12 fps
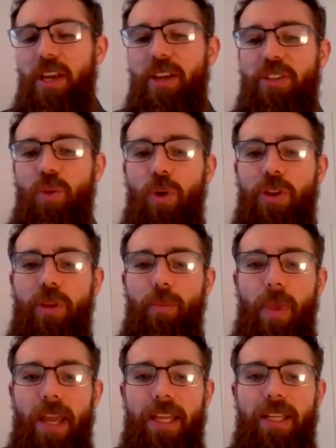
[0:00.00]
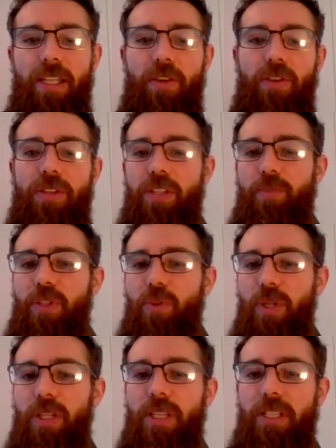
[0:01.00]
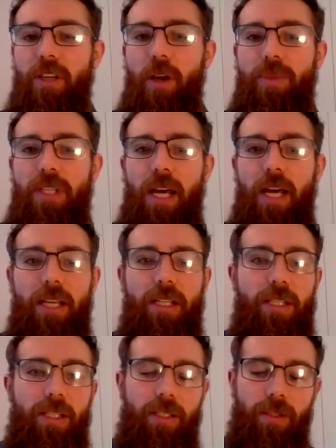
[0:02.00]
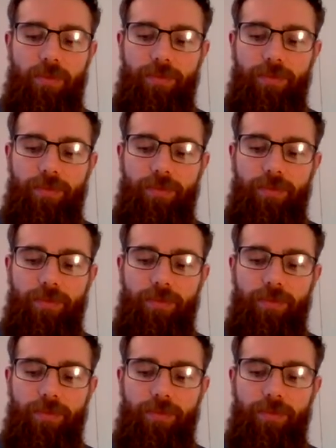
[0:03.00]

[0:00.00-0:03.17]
So what are the main differences between these types of galaxies?